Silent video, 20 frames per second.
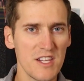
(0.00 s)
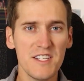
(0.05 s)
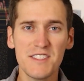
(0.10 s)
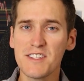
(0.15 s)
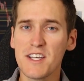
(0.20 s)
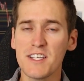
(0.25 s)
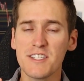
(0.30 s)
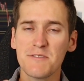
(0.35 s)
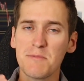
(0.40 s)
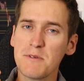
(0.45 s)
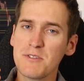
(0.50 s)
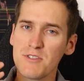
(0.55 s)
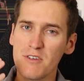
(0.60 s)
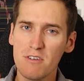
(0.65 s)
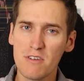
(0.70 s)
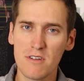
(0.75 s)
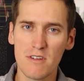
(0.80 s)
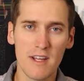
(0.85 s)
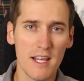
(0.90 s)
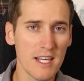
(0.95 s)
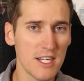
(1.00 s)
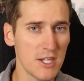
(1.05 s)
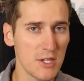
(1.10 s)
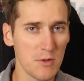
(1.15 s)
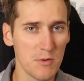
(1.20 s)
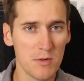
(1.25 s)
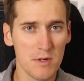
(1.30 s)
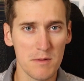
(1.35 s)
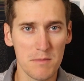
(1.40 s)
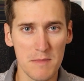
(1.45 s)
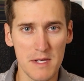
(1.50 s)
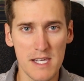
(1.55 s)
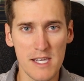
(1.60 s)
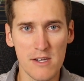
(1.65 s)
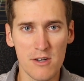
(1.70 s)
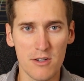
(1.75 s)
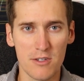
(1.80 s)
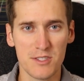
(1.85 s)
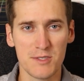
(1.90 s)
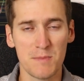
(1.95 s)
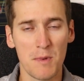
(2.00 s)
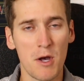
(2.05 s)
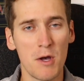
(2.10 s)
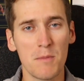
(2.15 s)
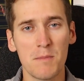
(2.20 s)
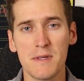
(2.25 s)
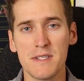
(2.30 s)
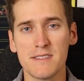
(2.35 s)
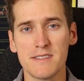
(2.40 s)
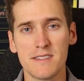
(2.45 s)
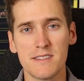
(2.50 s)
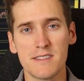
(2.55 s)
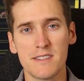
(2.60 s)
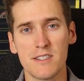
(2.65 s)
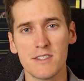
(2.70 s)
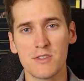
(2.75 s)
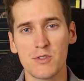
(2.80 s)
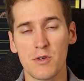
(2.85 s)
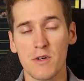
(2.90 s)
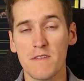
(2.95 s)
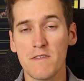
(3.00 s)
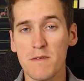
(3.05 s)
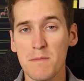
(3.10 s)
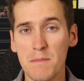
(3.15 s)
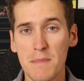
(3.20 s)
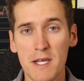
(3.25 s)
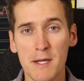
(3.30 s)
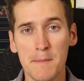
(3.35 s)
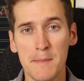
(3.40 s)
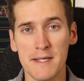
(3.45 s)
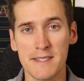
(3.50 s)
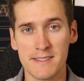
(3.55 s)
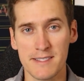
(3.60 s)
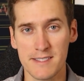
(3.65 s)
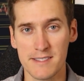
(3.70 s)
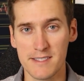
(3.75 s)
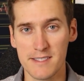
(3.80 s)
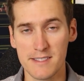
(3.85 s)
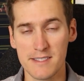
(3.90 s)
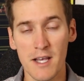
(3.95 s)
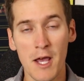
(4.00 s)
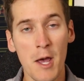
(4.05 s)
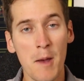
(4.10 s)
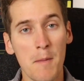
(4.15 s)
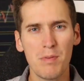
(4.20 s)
These customers are like you and me, or small businesses, or even big businesses.